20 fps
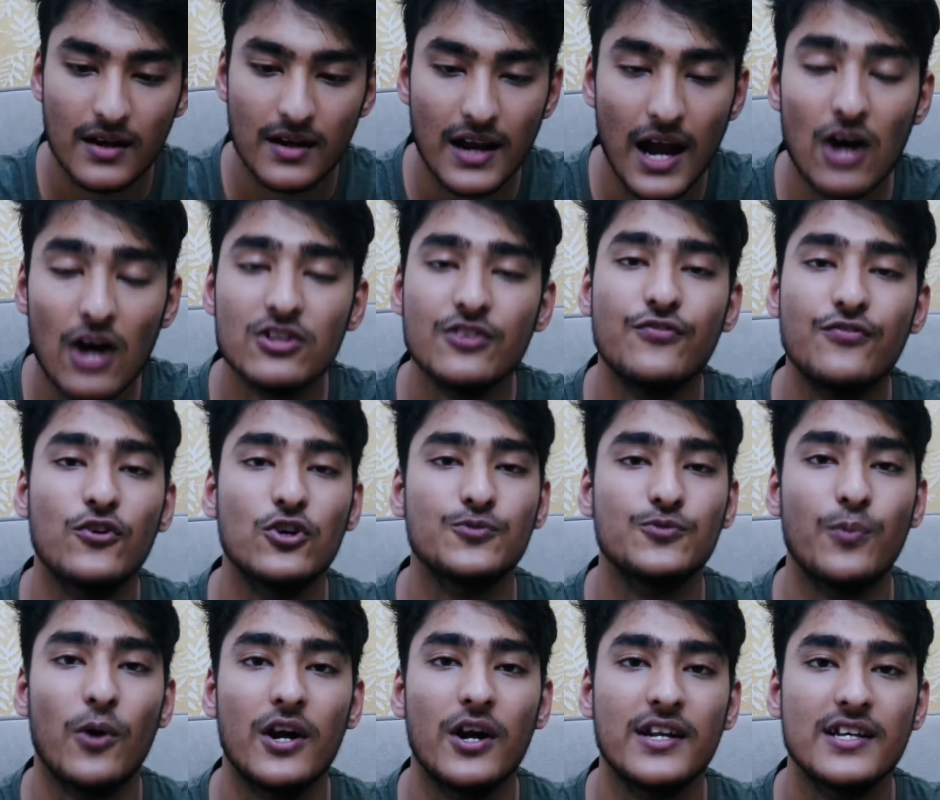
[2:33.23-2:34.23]
Now the
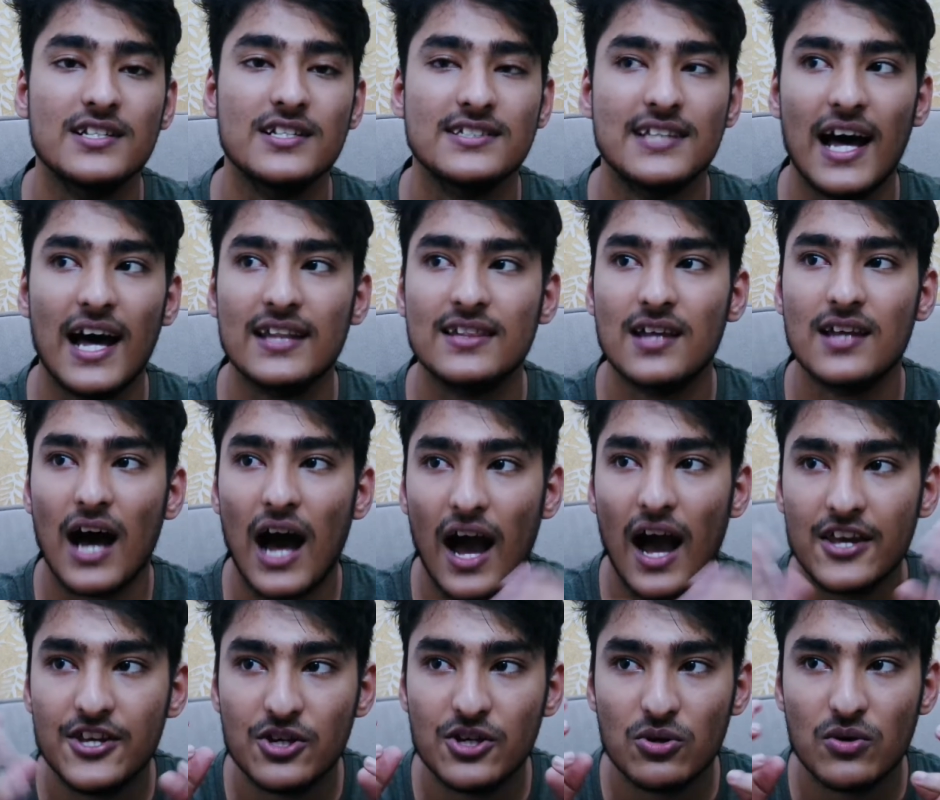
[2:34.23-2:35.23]
fourth point is that the
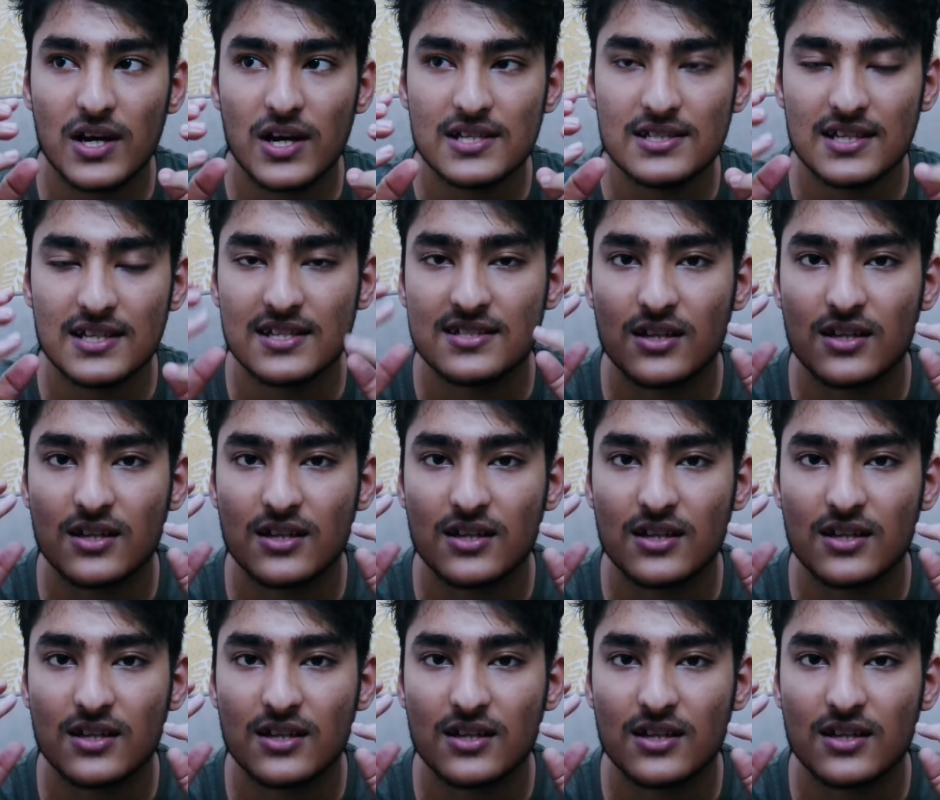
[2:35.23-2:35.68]
iOS